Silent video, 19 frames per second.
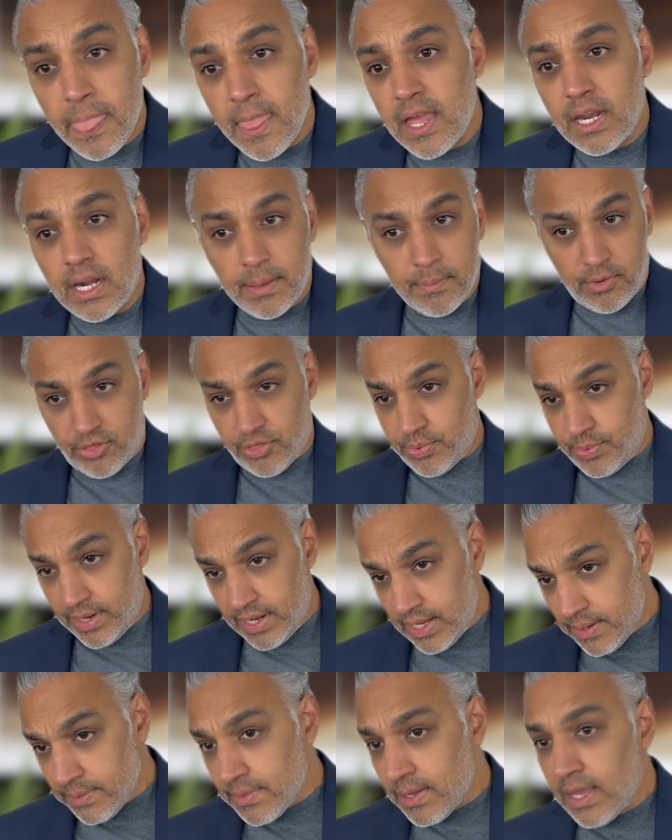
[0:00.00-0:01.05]
Number
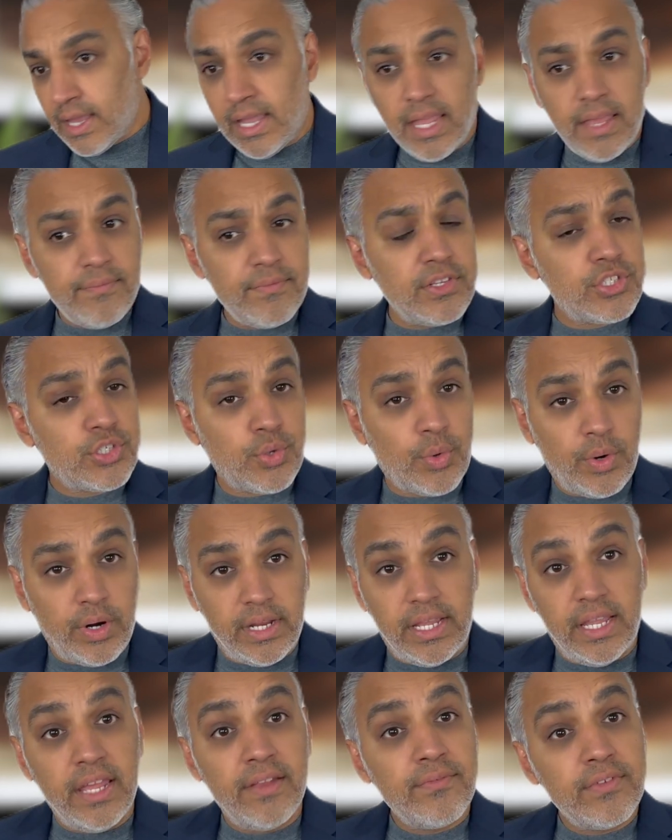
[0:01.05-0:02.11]
three, inventory.
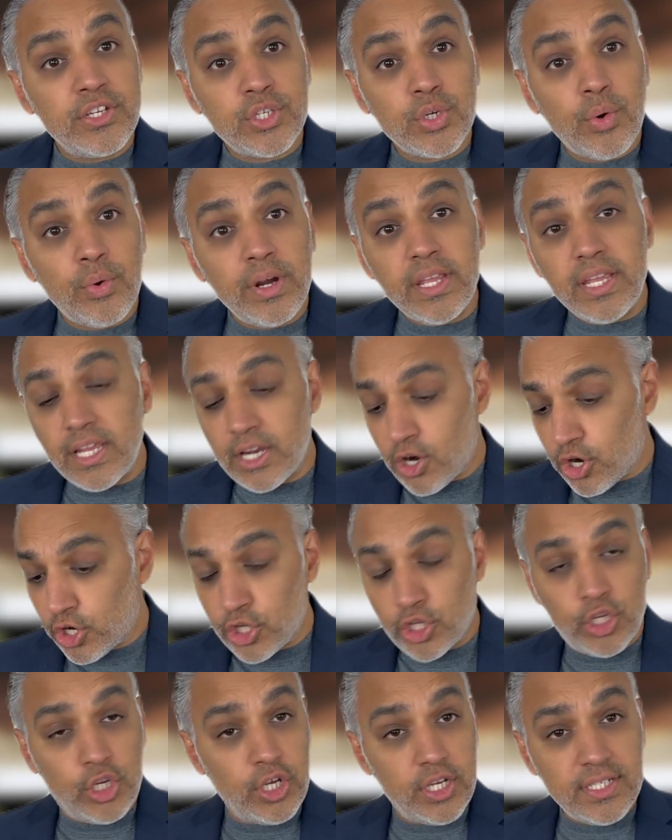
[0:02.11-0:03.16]
Inventory are
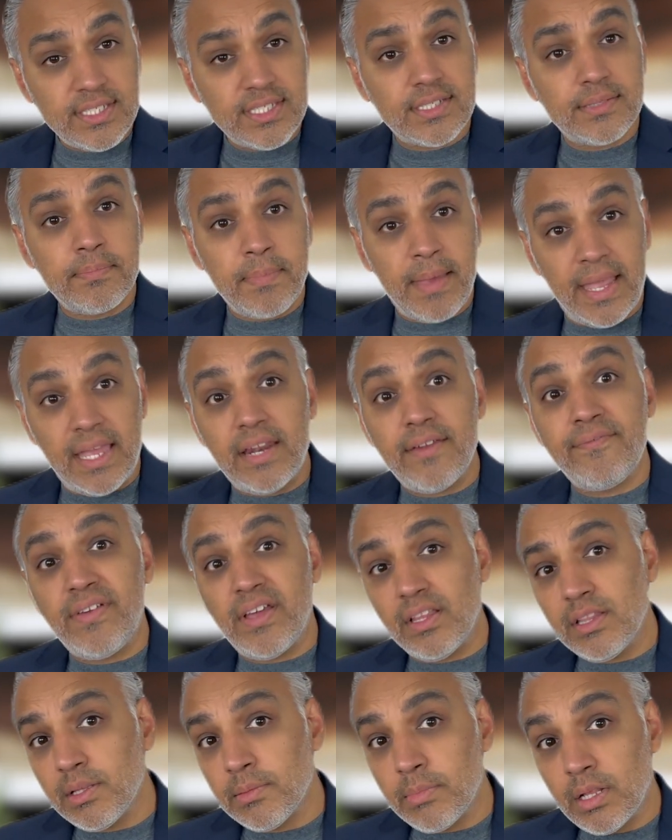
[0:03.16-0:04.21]
goods made
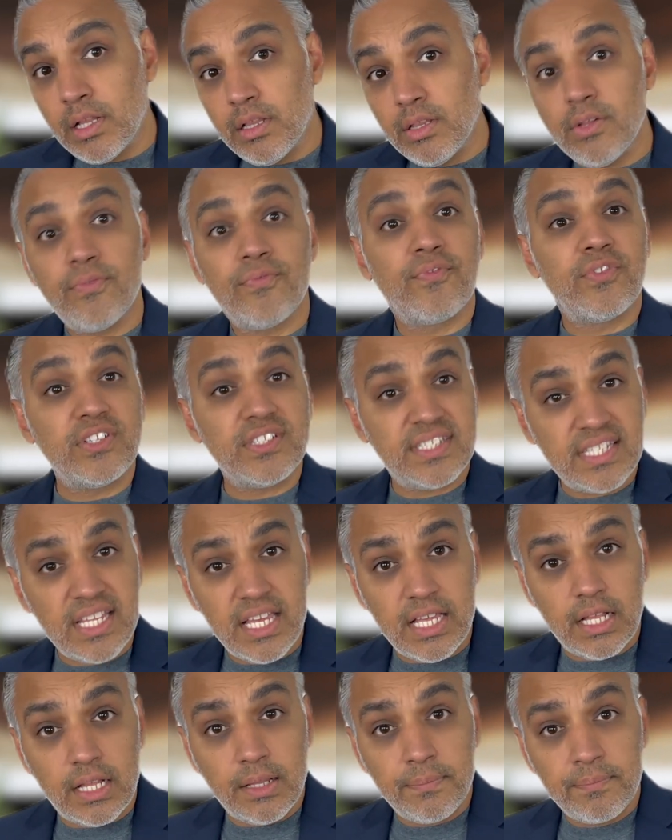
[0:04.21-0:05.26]
available for
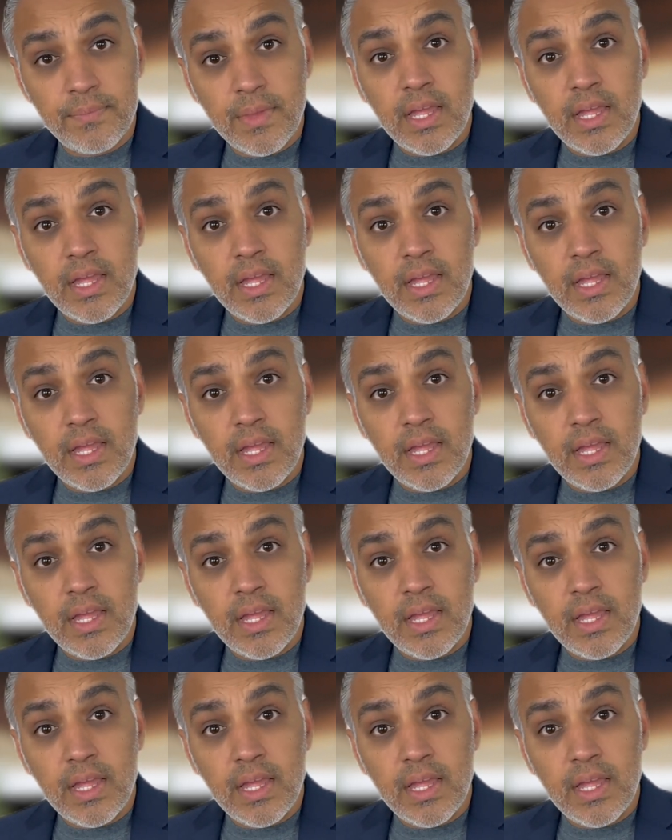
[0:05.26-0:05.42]
sale.